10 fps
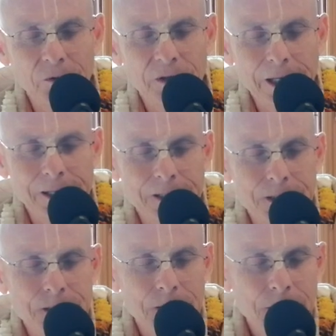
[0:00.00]
about
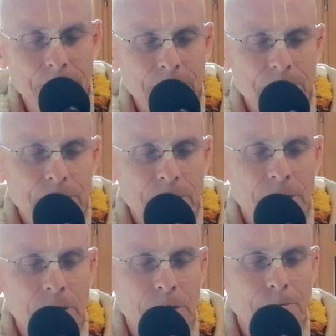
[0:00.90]
that.
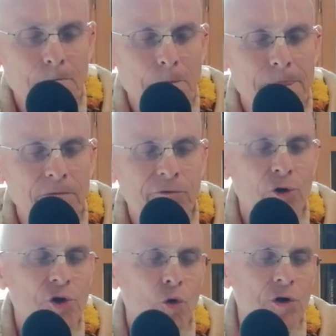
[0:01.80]
Um,
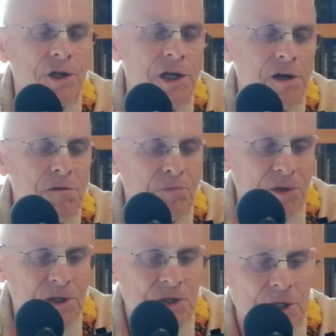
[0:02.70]
for an ordinary
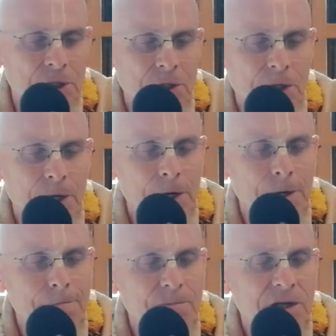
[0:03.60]
person,
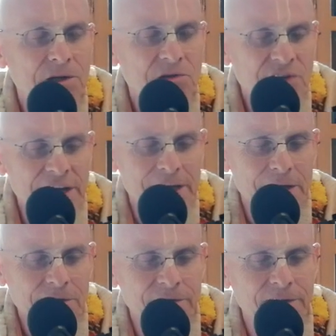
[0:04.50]
um,
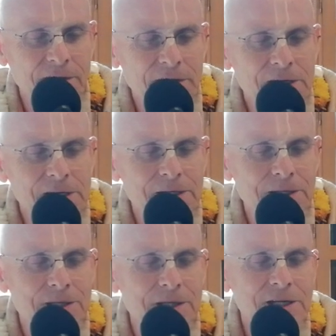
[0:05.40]
death
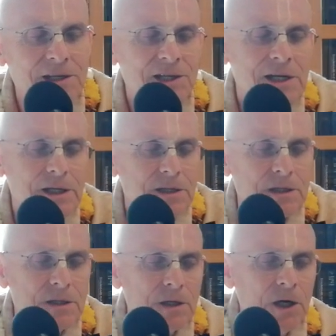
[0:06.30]
is
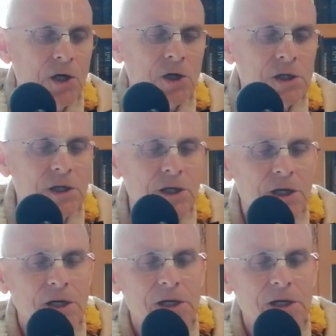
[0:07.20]
indeed um,